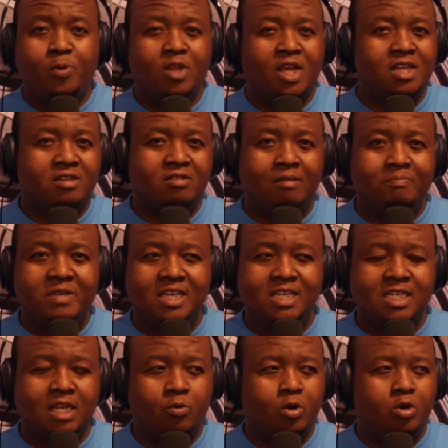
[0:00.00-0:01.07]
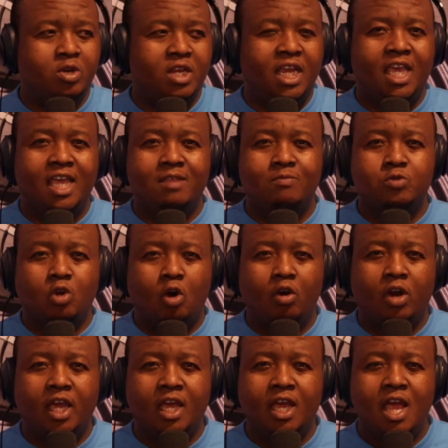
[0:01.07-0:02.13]
People interrupting each other, we couldn't hear them
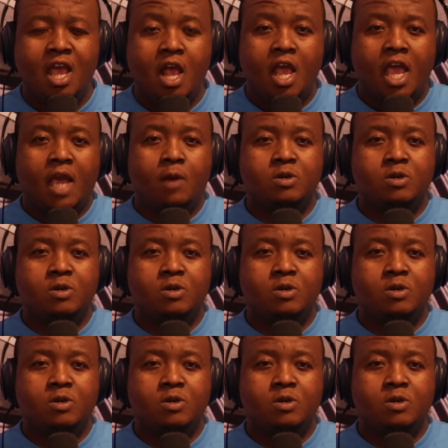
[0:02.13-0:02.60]
talking.